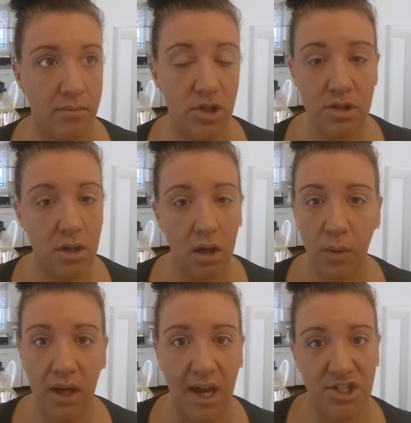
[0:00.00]
just a
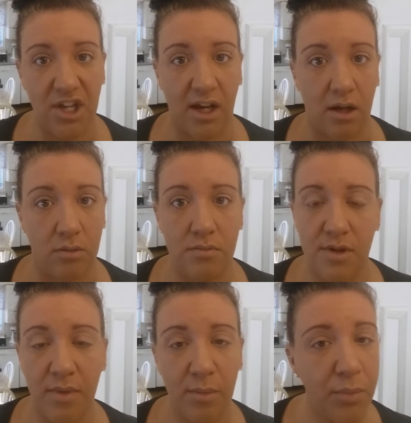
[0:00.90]
quick eyeshadow.
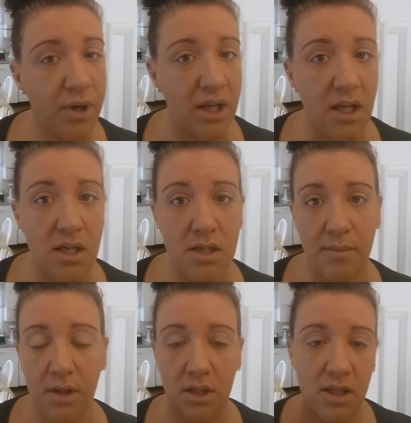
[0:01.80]
Something pretty,
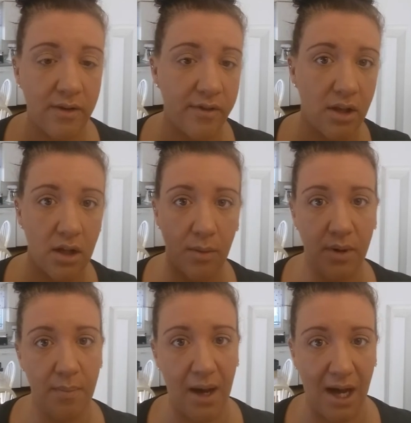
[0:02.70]
something that's going to be a little
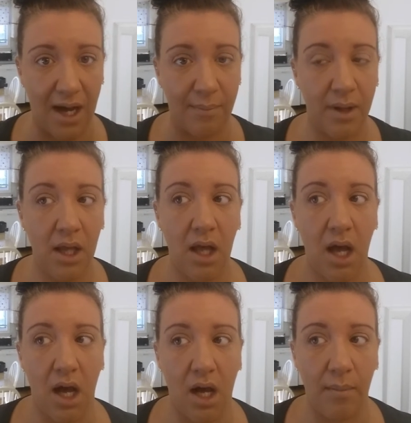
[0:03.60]
bit of pop.
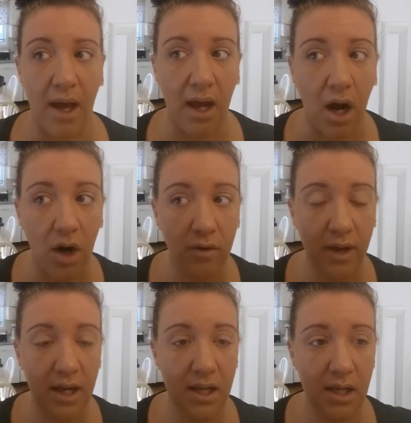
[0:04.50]
I
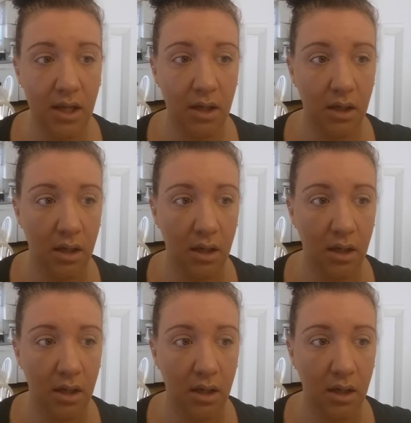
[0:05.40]
already